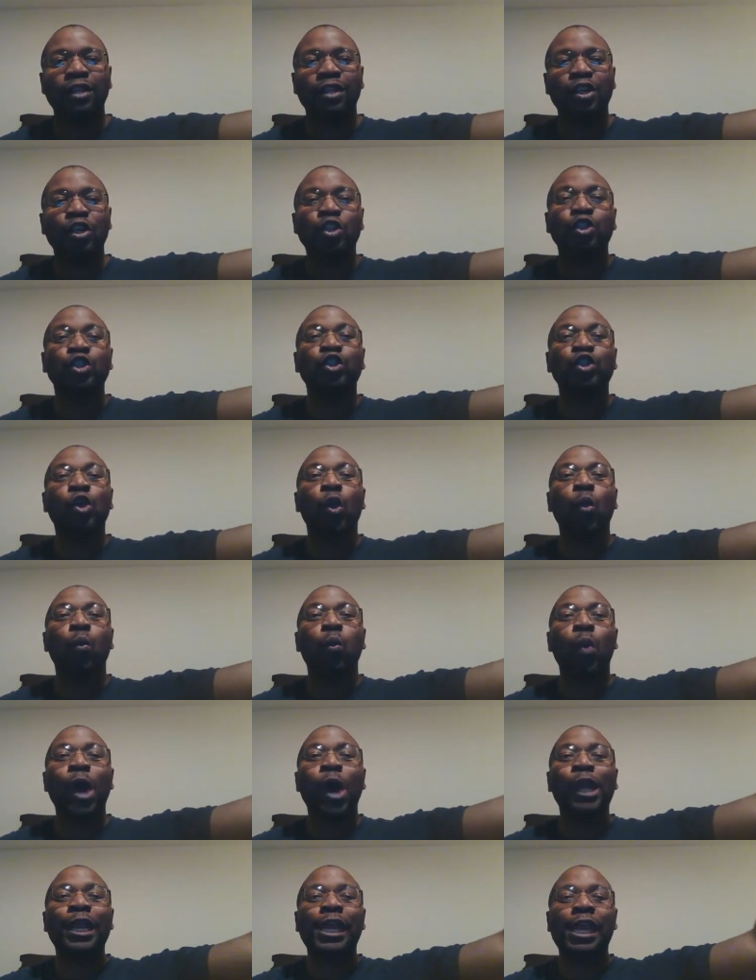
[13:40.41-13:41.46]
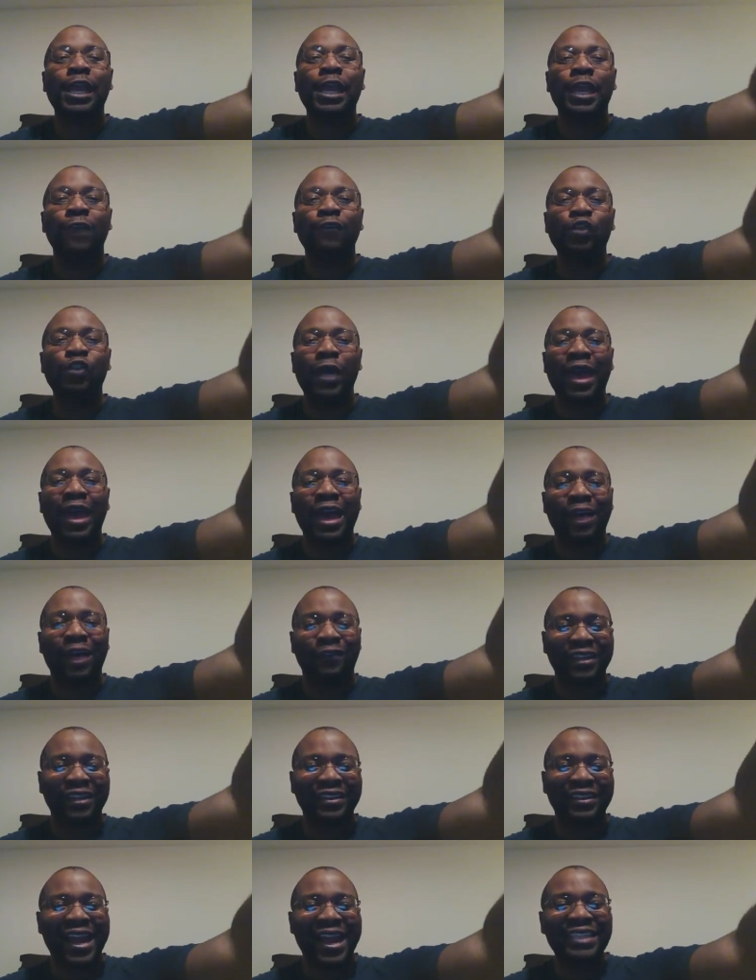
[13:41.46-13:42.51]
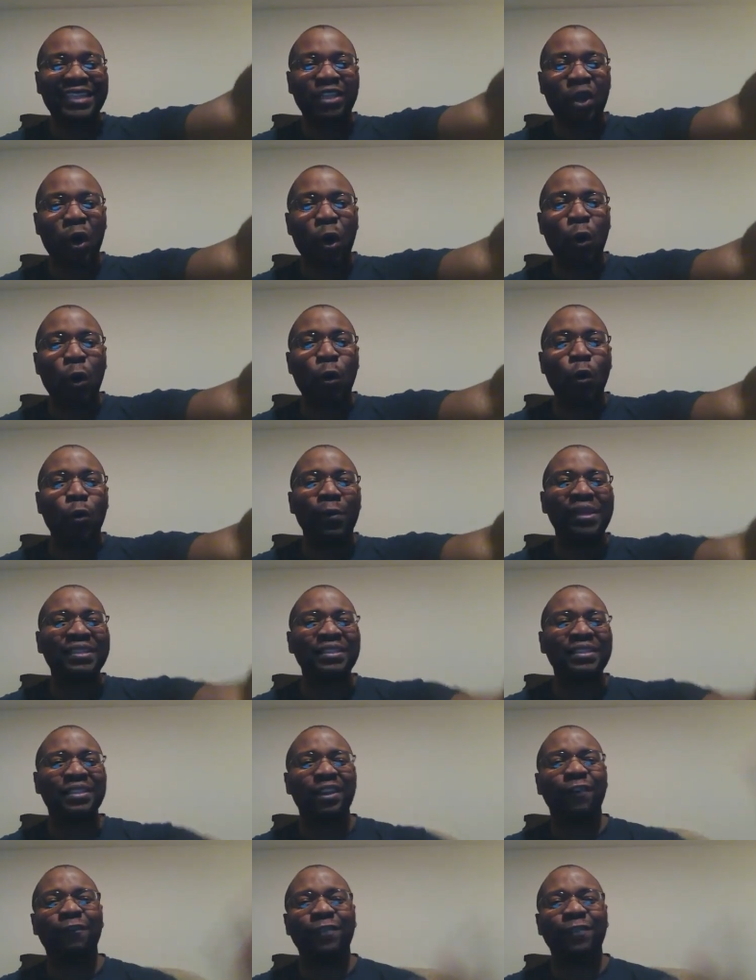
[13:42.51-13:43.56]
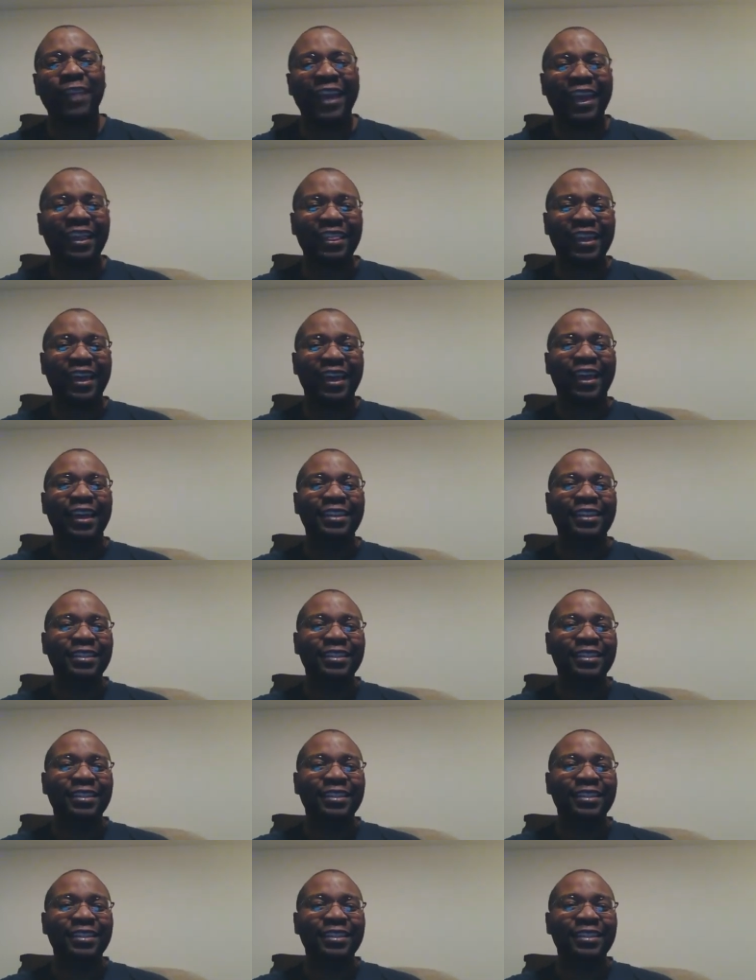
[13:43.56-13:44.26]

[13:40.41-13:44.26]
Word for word: So what if you have a nice home and stuff like that?